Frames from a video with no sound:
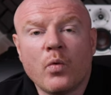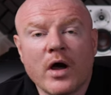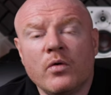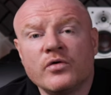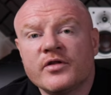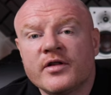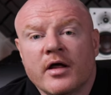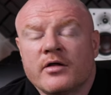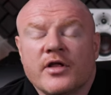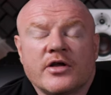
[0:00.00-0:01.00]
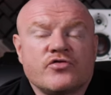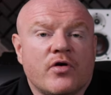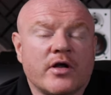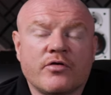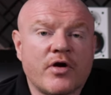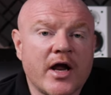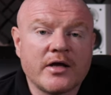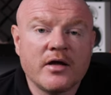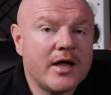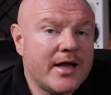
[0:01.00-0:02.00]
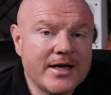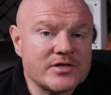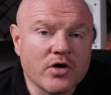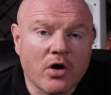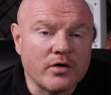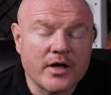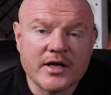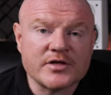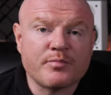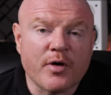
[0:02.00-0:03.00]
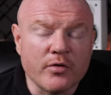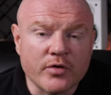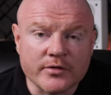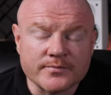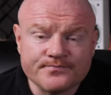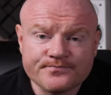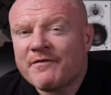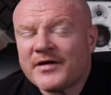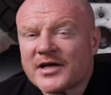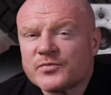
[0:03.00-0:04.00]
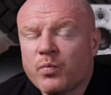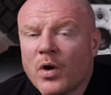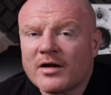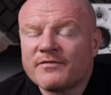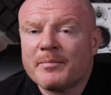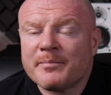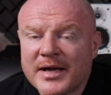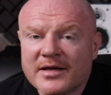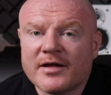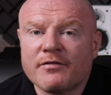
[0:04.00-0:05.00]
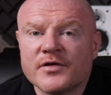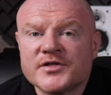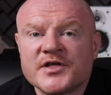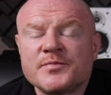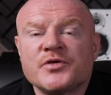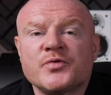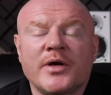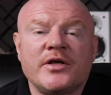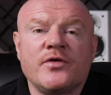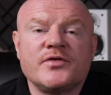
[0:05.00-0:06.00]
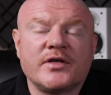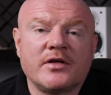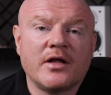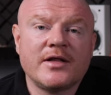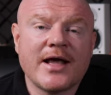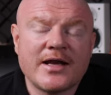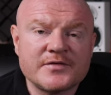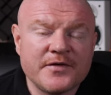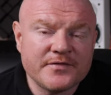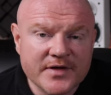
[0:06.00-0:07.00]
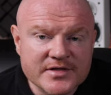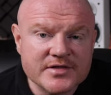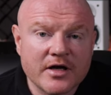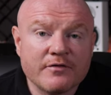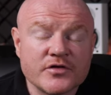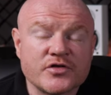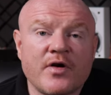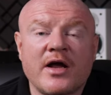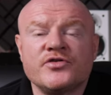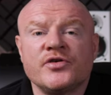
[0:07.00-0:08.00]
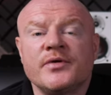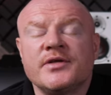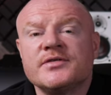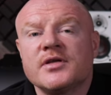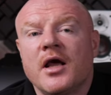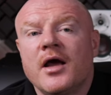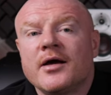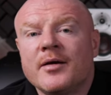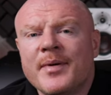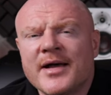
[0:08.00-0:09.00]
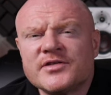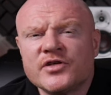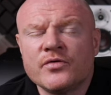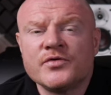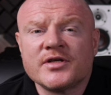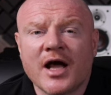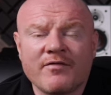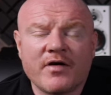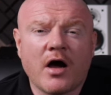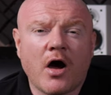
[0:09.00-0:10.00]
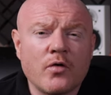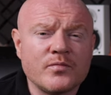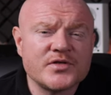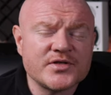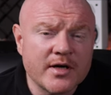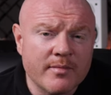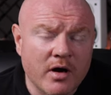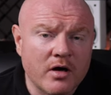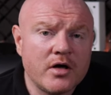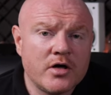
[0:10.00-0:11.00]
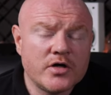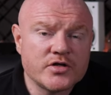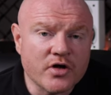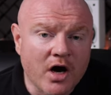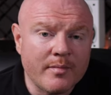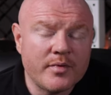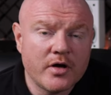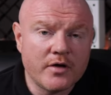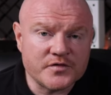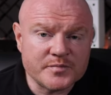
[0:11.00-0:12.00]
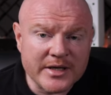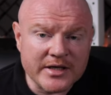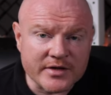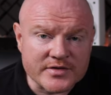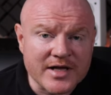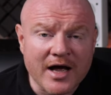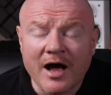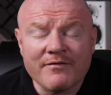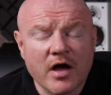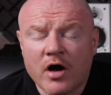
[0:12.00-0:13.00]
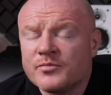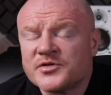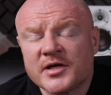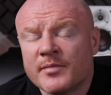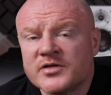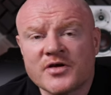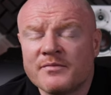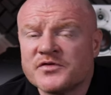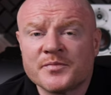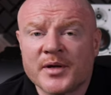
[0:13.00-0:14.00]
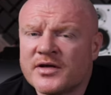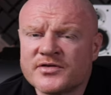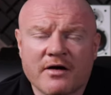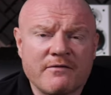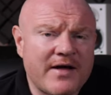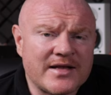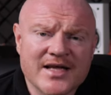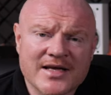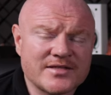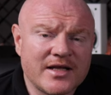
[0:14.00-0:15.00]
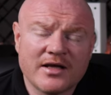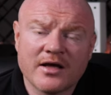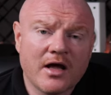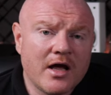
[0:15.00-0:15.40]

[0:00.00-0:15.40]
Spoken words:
world that they're trying to create, it's gone and it's broken. I think that's one of the big differences between using the LS50s for surround duties compared to using other home cinema type of speakers. Now, other home cinema types of speakers are fantastic,